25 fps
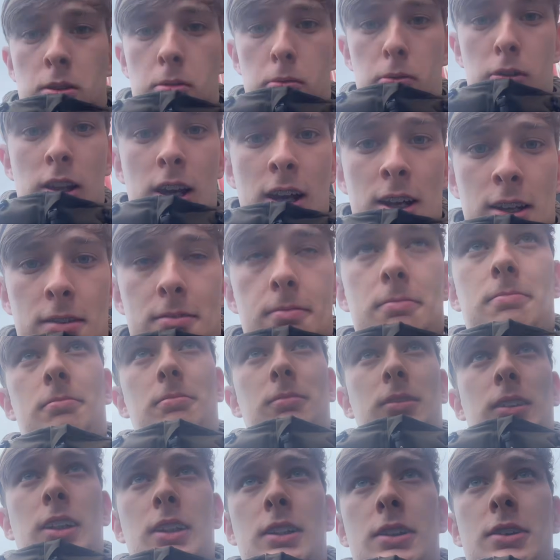Well, that
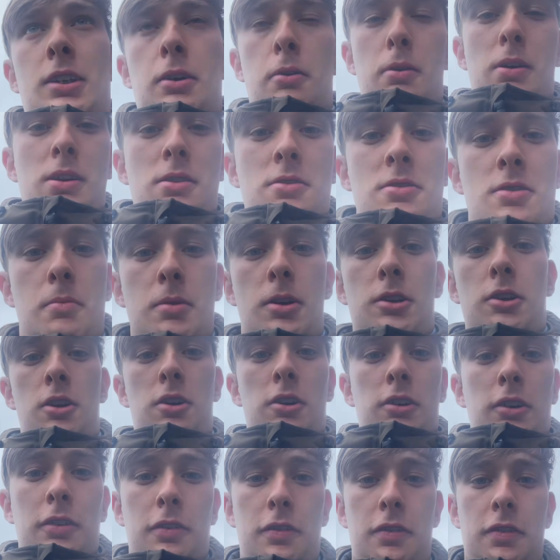is 2 hours of my
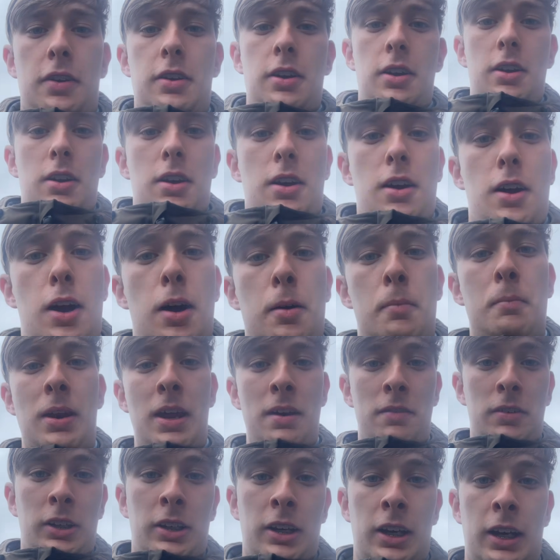life I'm
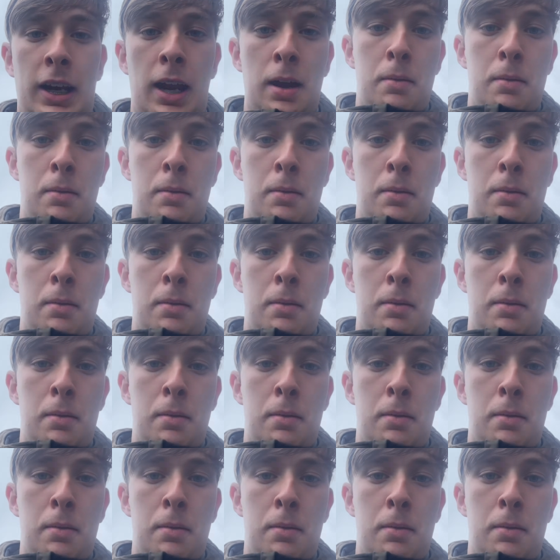never going to get